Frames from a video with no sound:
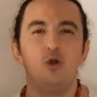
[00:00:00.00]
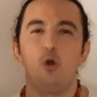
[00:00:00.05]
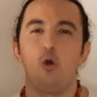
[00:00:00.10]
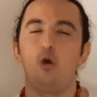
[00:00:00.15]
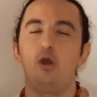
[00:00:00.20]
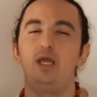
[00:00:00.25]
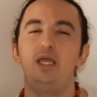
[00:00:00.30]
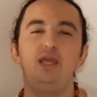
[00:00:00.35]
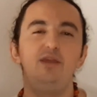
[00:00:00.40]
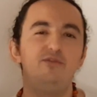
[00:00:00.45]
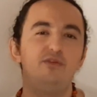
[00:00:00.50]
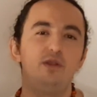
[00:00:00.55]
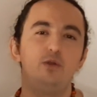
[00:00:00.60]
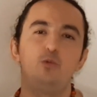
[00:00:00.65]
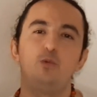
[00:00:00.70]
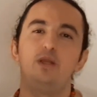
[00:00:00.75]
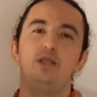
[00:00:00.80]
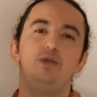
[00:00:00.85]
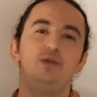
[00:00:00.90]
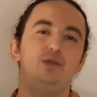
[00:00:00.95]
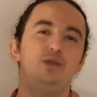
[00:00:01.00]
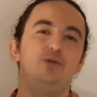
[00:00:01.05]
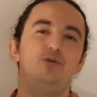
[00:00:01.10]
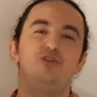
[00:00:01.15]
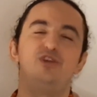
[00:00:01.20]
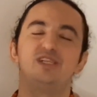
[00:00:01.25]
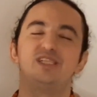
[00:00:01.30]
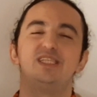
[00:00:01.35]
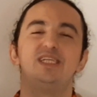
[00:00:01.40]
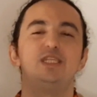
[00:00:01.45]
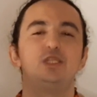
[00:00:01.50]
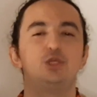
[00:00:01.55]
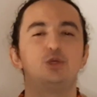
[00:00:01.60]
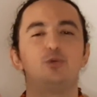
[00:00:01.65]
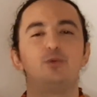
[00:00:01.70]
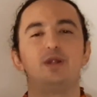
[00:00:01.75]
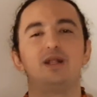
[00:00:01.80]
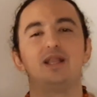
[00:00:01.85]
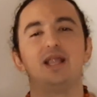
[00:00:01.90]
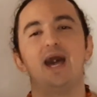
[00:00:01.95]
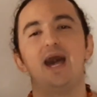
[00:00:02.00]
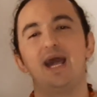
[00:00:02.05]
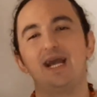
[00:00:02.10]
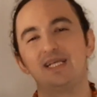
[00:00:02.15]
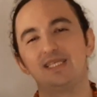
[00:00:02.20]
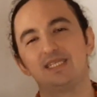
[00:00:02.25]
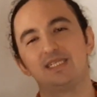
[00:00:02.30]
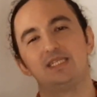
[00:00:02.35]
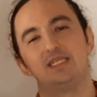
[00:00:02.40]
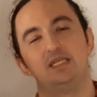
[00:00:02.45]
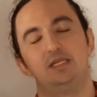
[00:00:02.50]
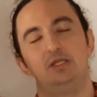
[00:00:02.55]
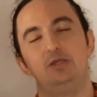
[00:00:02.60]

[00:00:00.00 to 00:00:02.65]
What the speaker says: or even when you just need to relax,